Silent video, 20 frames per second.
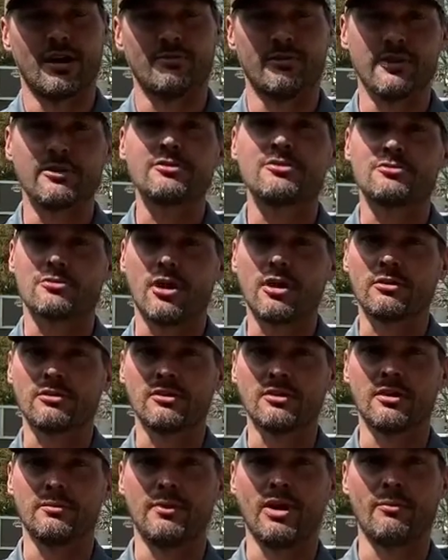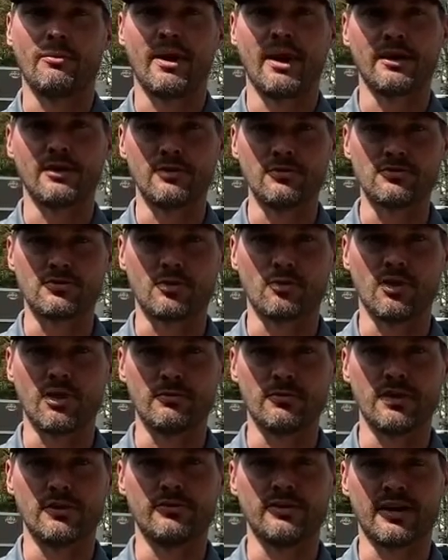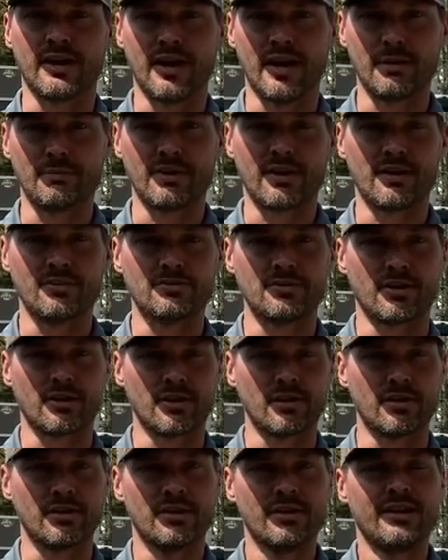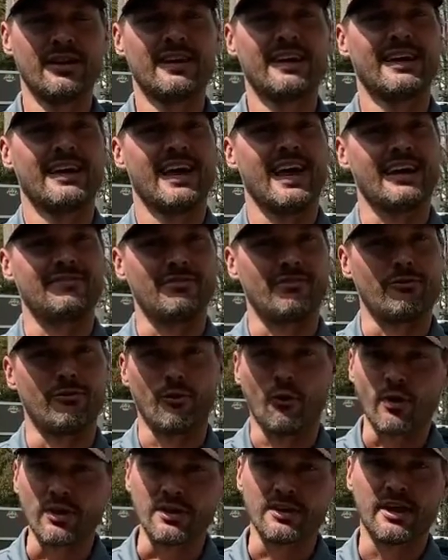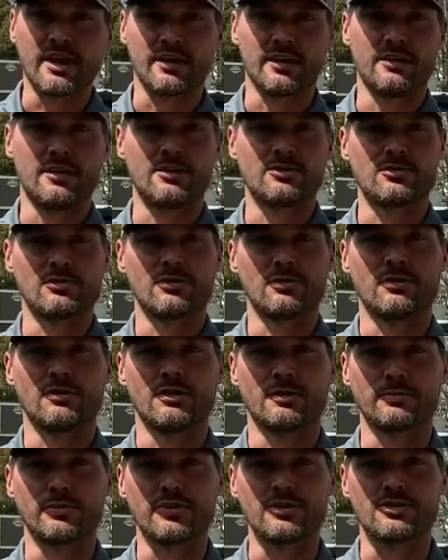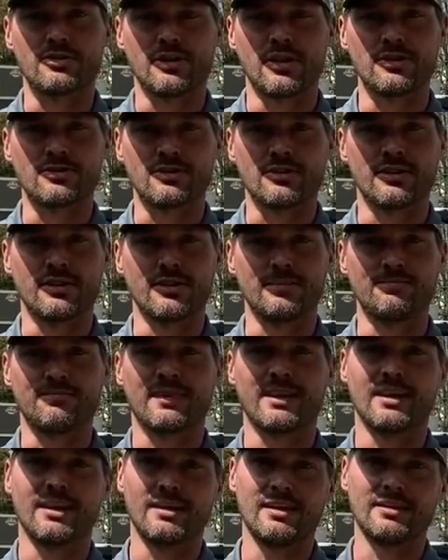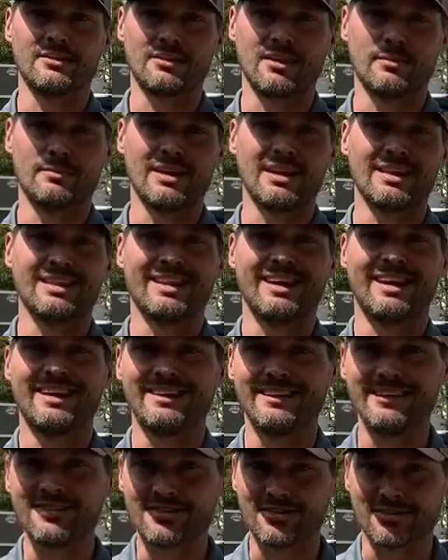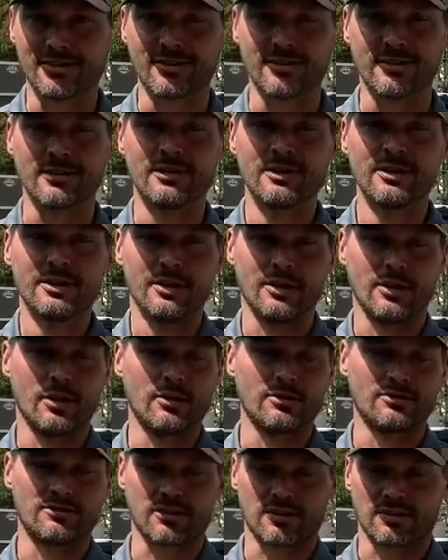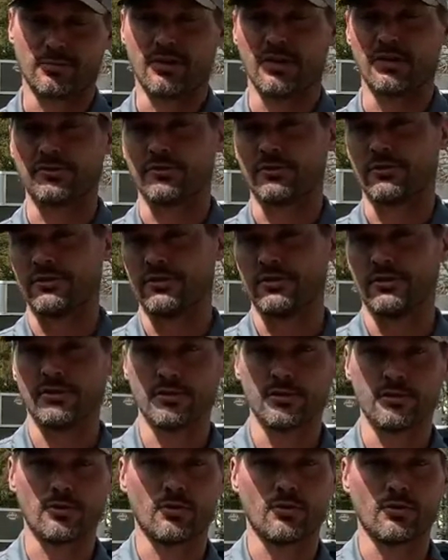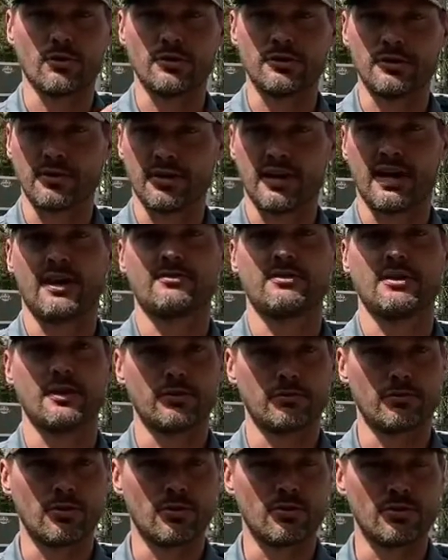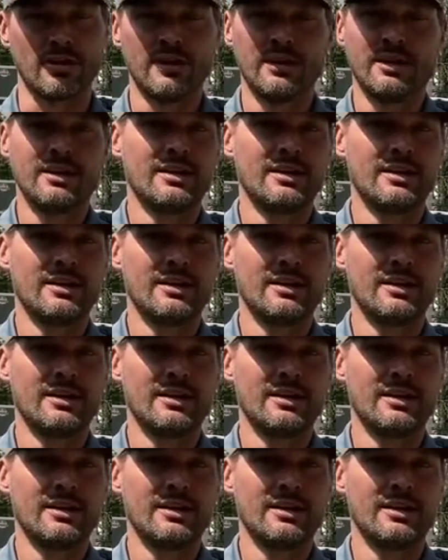very strongly about buying used equipment if you can, because you're gonna have avoided that initial depreciation hit, and it's gonna be a lot easier, you know, 6 months or a year or a year and a half down the road